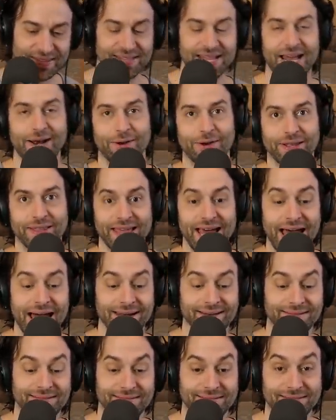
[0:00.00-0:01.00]
Not only
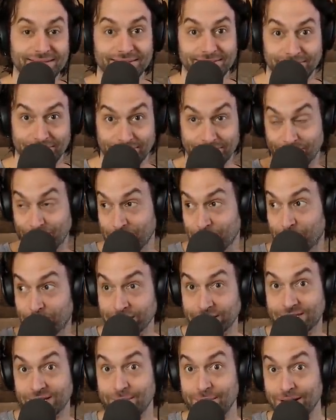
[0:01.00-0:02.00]
that, when you
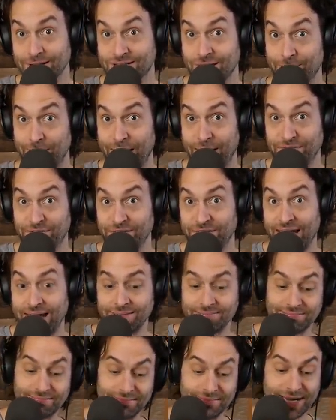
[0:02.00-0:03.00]
bring something else up after
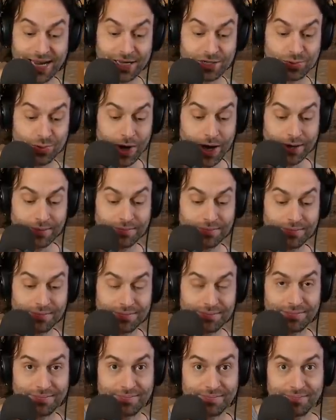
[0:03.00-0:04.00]
that, guess what?
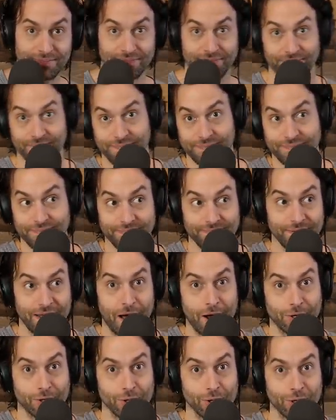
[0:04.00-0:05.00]
I ain't got no motherfucker.
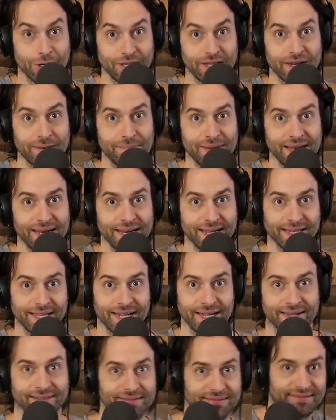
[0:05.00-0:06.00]
I'll Google it immediately.
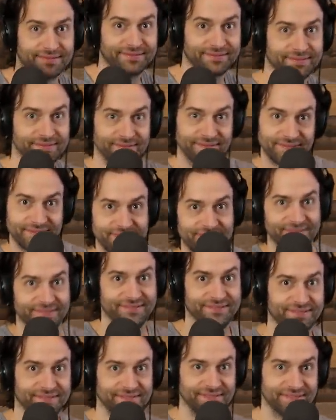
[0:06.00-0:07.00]

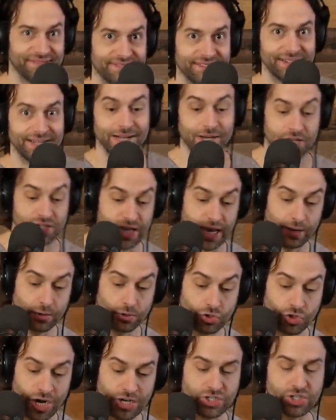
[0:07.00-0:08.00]
Because I
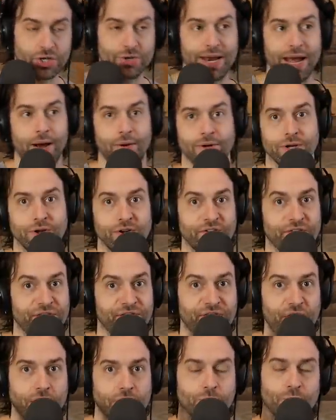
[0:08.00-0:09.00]
don't trust you now. You've
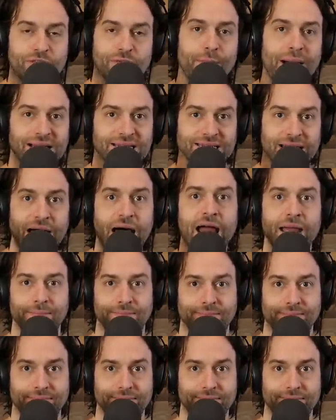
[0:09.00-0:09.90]
fucked with my time.